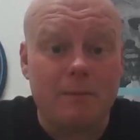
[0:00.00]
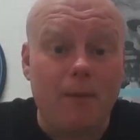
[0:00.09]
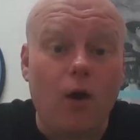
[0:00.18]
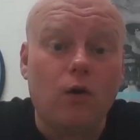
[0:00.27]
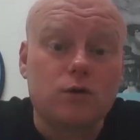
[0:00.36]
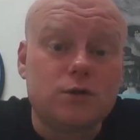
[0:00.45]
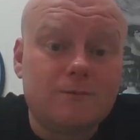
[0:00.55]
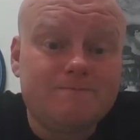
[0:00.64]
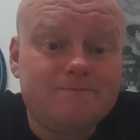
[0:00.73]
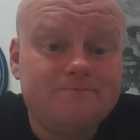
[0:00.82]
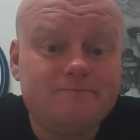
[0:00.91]
be bald.
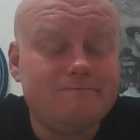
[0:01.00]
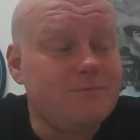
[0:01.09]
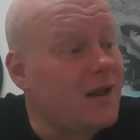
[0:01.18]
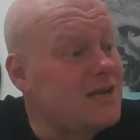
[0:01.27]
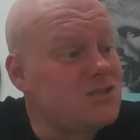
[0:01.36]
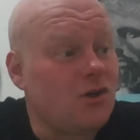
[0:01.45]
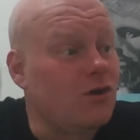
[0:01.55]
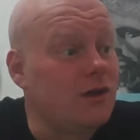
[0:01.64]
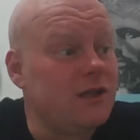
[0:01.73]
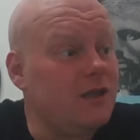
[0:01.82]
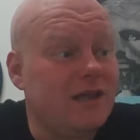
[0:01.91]
But that's
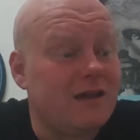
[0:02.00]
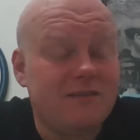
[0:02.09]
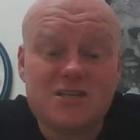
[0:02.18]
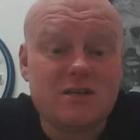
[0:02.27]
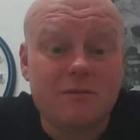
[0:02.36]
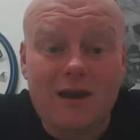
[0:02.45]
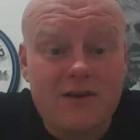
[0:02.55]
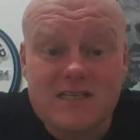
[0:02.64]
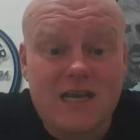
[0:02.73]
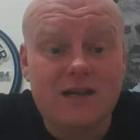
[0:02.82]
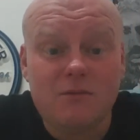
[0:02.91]
all that the
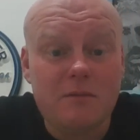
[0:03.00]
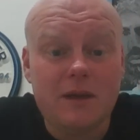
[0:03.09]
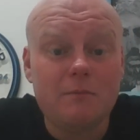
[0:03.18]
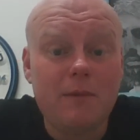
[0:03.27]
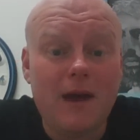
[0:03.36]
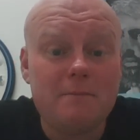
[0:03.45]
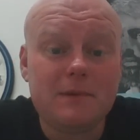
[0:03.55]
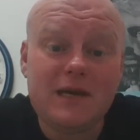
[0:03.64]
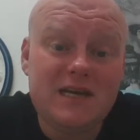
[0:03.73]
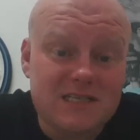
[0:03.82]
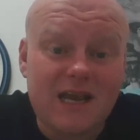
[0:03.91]
similarities end with me and Pep.
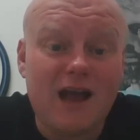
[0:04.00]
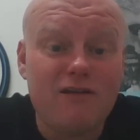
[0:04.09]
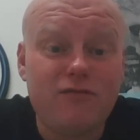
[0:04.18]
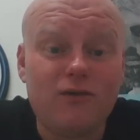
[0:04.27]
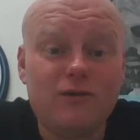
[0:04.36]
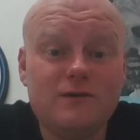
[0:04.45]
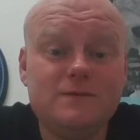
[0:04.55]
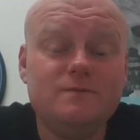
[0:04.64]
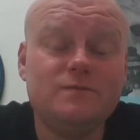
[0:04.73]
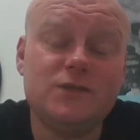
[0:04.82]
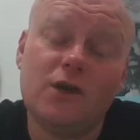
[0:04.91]
He's the gaffer.
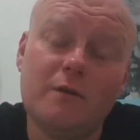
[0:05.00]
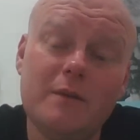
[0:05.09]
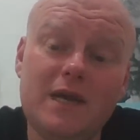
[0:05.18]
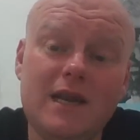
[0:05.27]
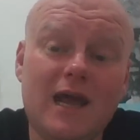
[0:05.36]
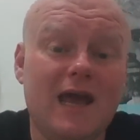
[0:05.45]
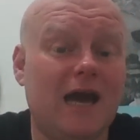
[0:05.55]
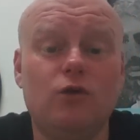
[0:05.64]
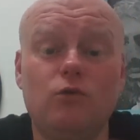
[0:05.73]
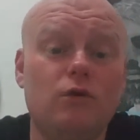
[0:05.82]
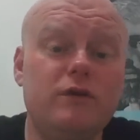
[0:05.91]
You know what I mean? I
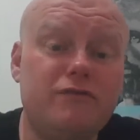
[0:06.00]
don't know your